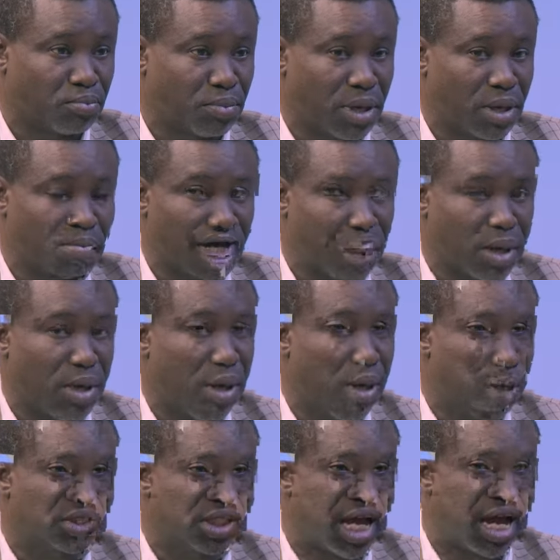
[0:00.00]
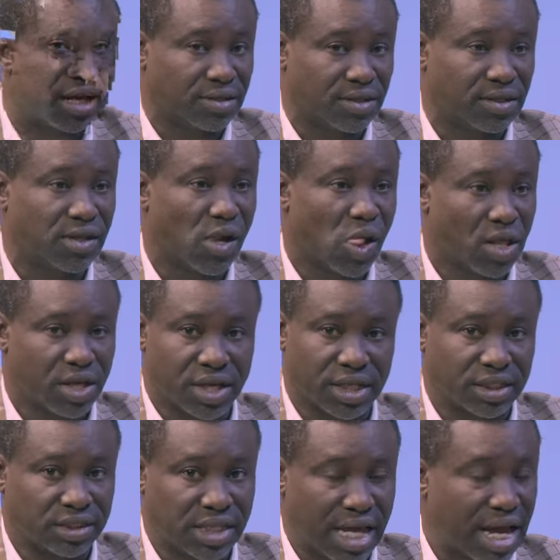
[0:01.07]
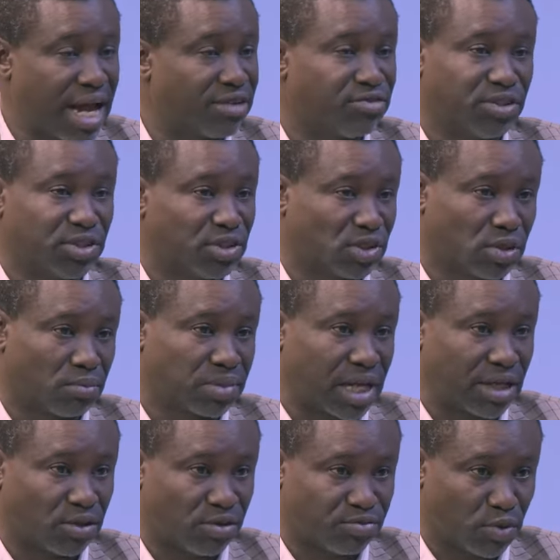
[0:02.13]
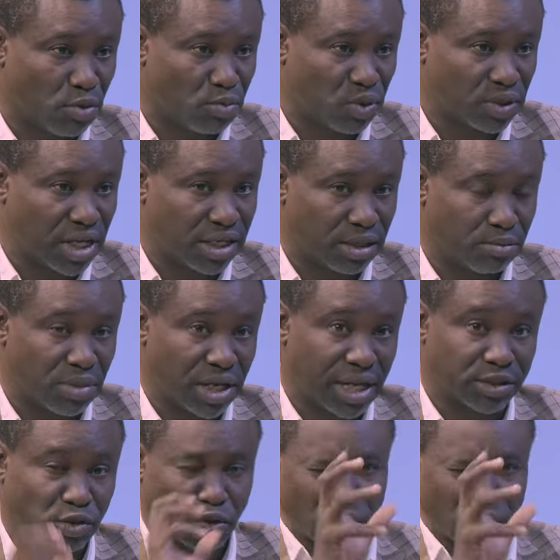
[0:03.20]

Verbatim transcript: uh, a battles with acne. Mm. It, they are having some kind of hormonal imbalance.